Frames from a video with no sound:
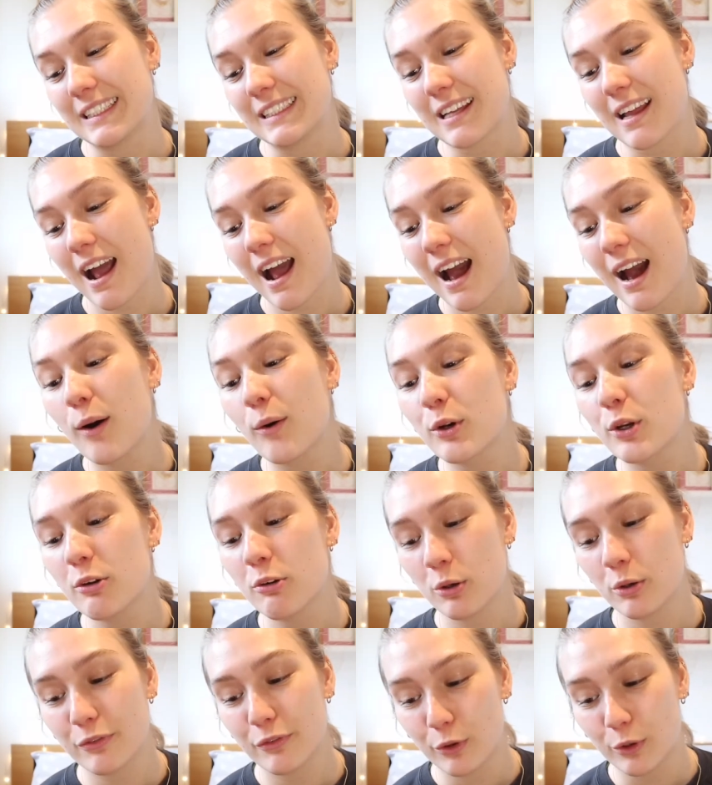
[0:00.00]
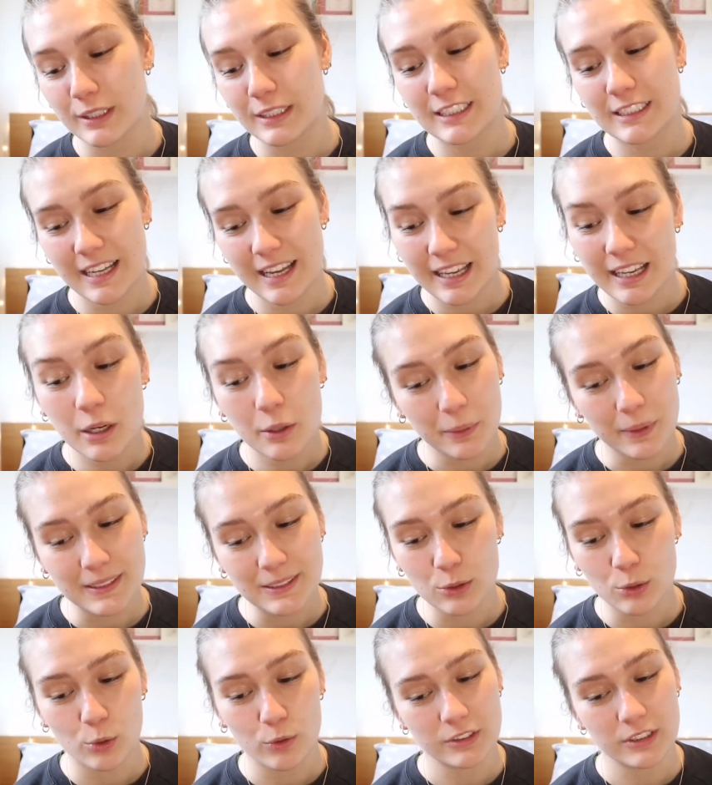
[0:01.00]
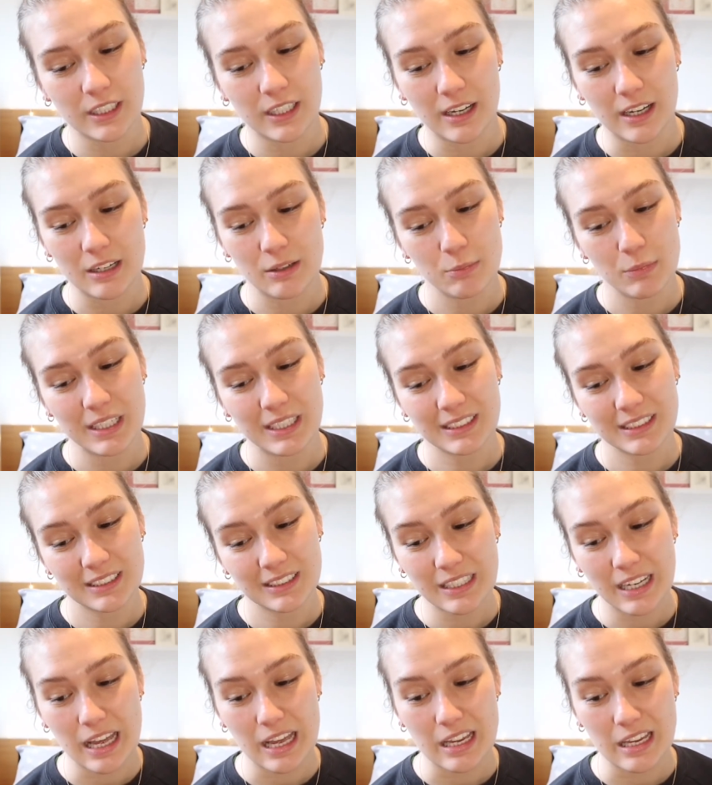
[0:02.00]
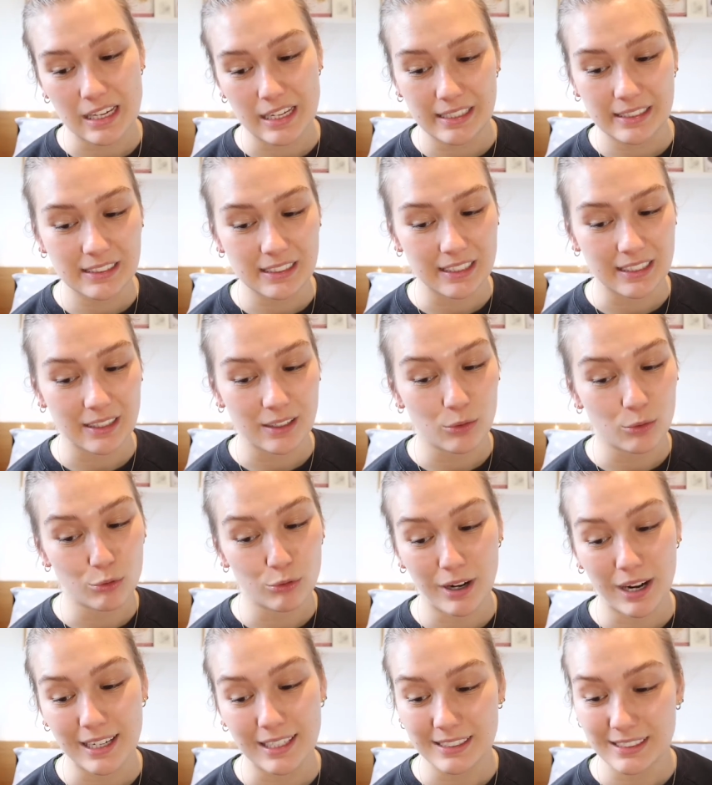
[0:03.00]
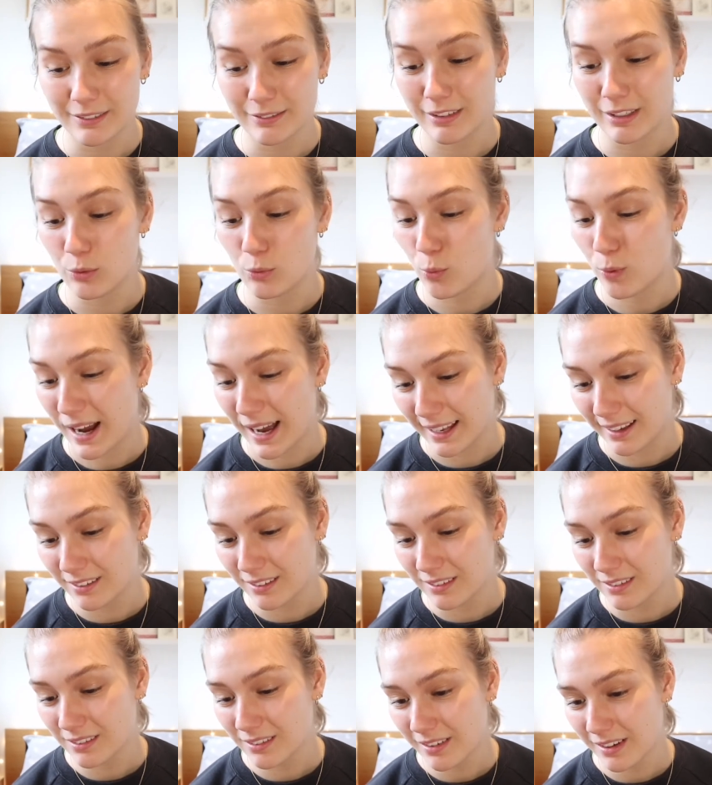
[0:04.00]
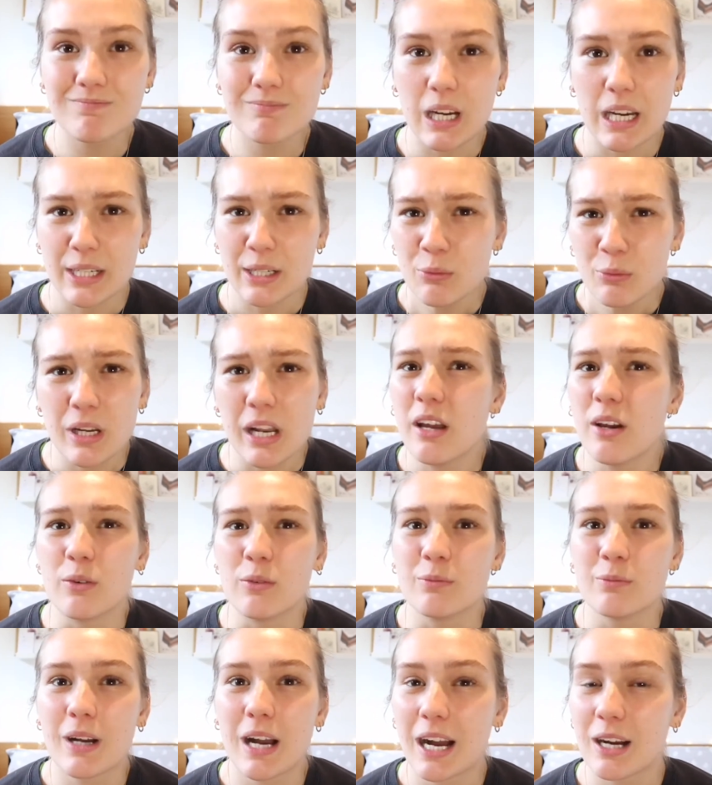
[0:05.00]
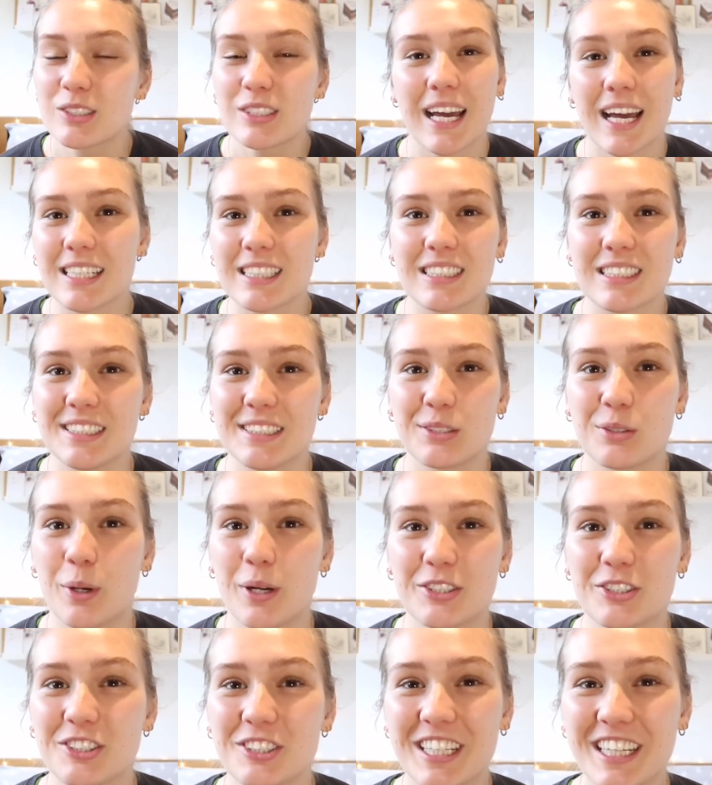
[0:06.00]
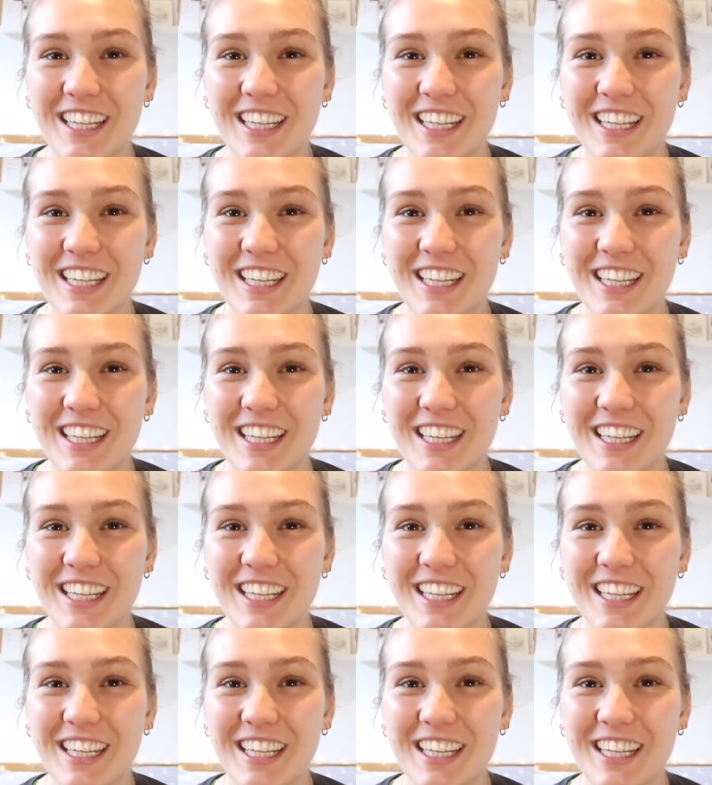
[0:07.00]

how do you avoid takeaways all the time and stay eating relatively well? I don't know how to answer this question.